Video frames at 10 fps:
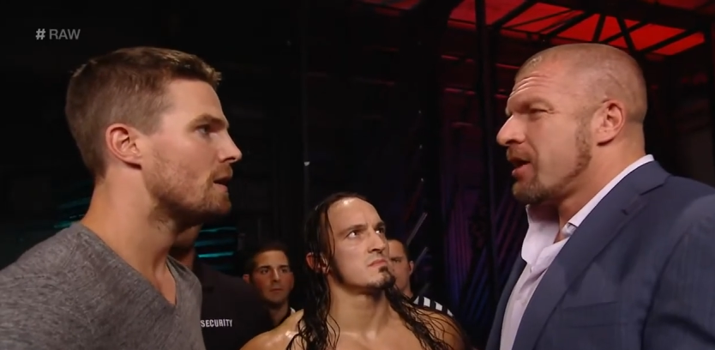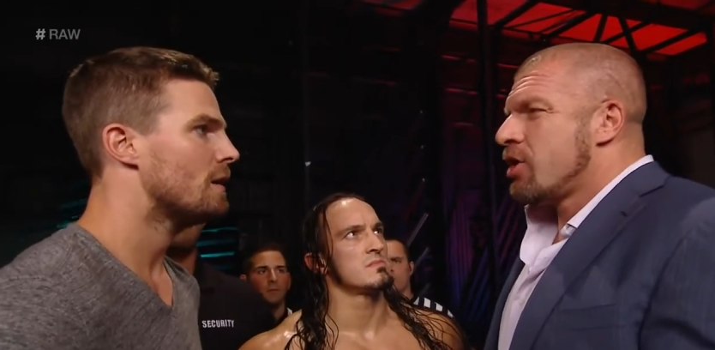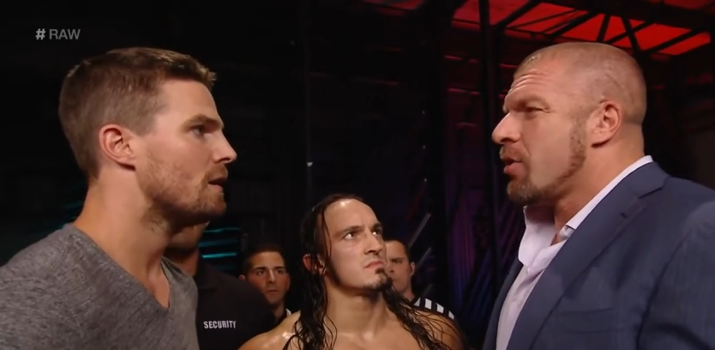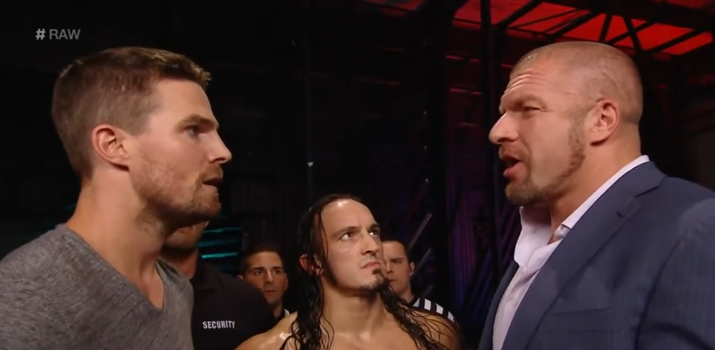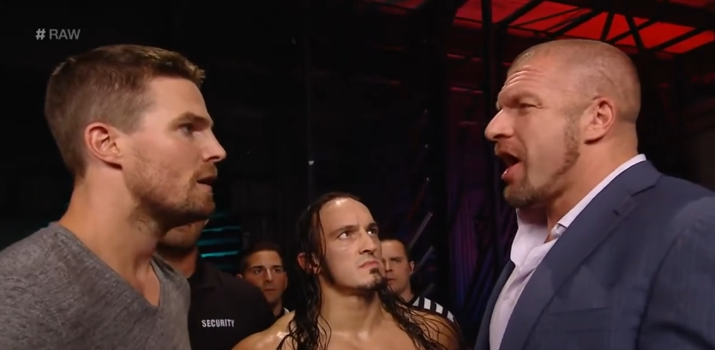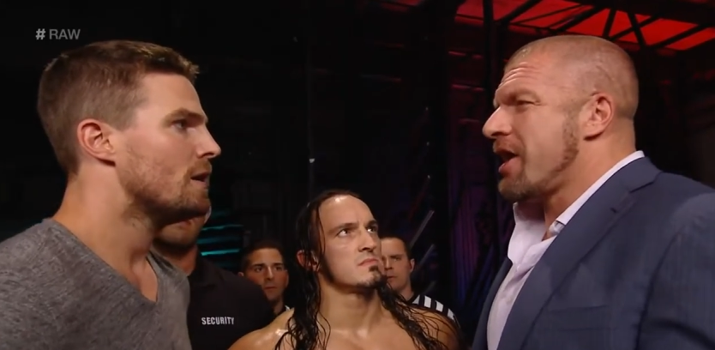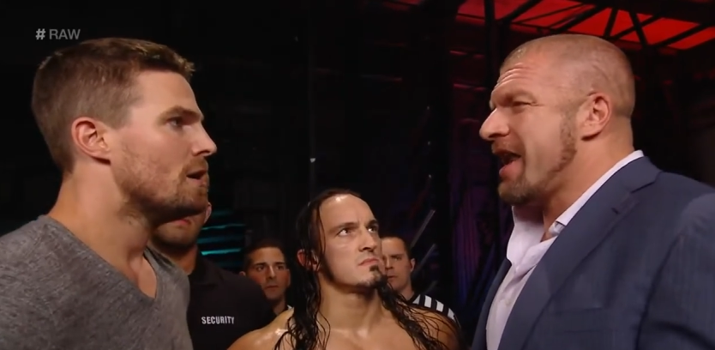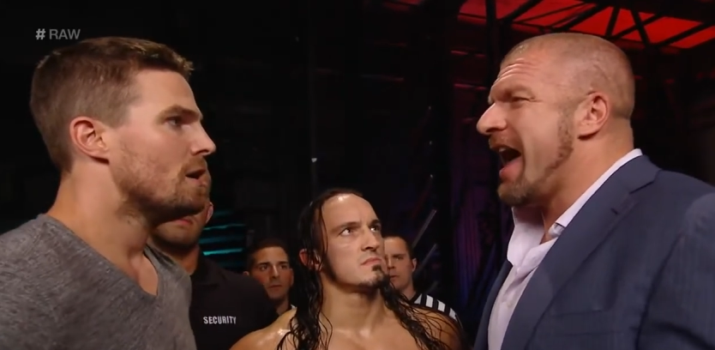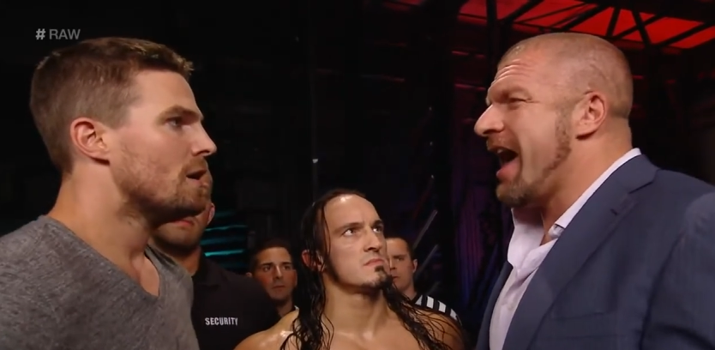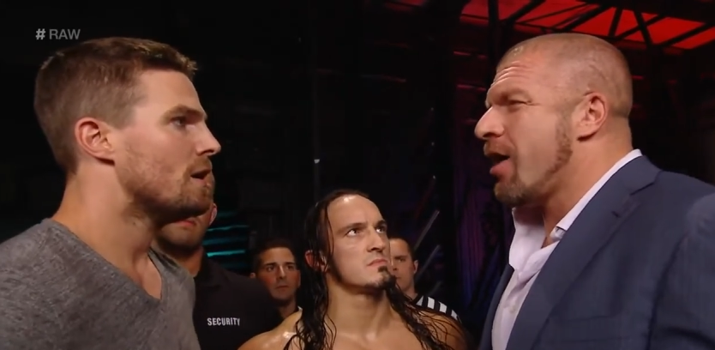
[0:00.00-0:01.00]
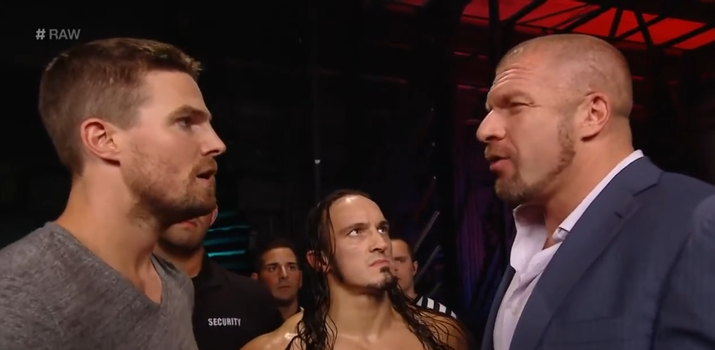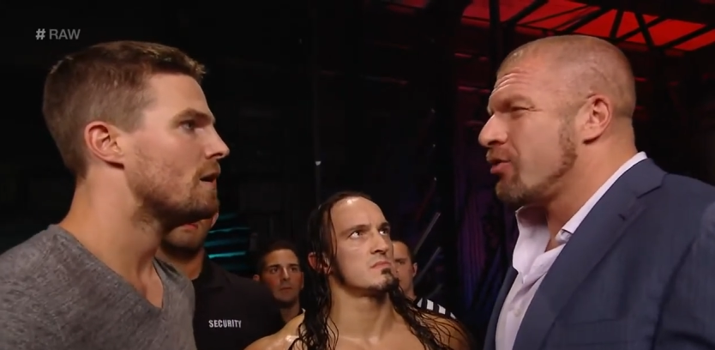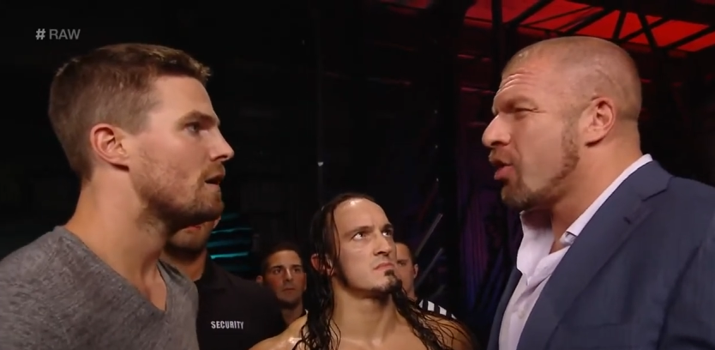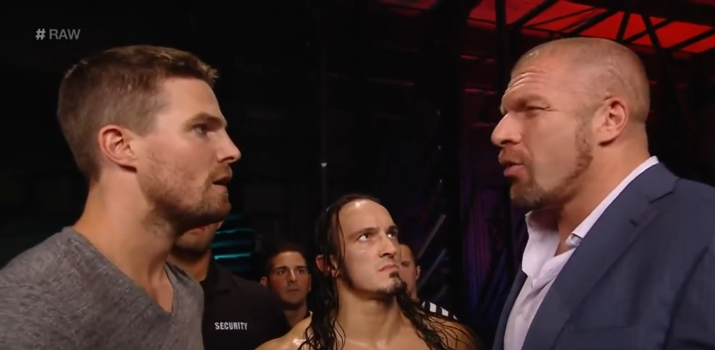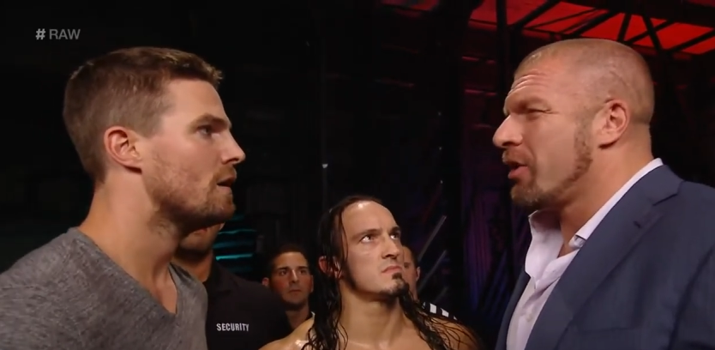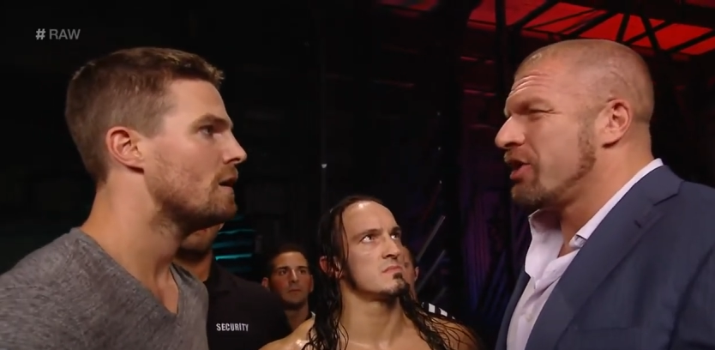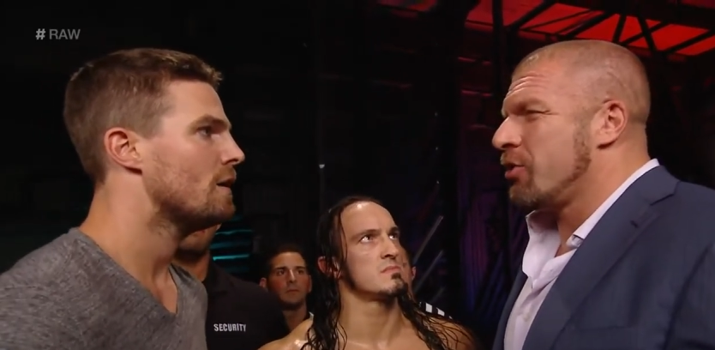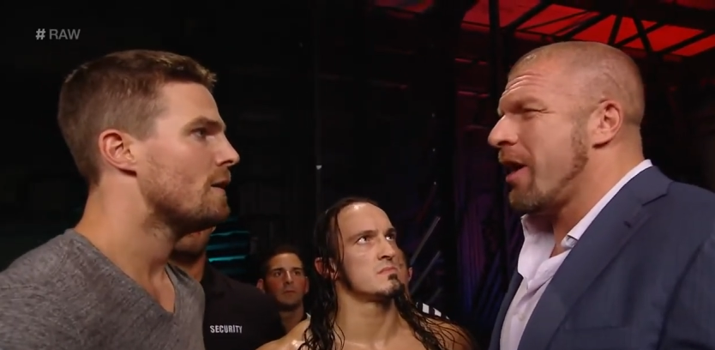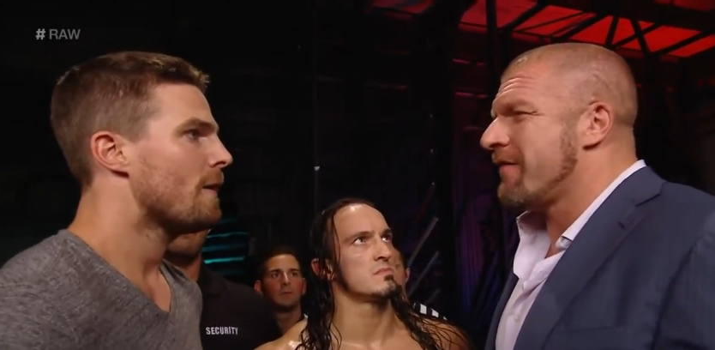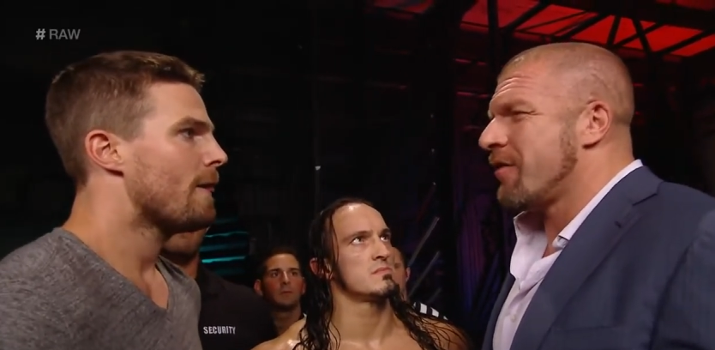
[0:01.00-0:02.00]
Speaker 1: You are not now, nor will
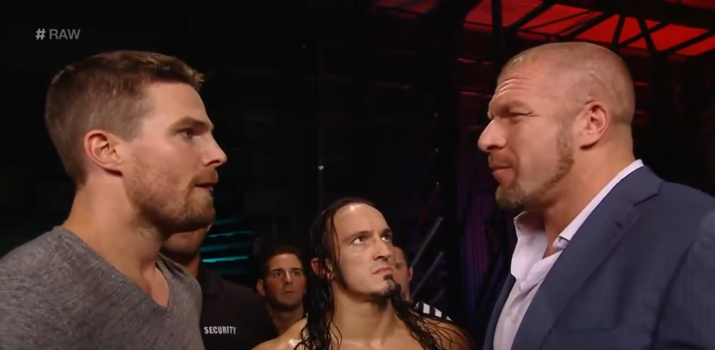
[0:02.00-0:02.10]
you ever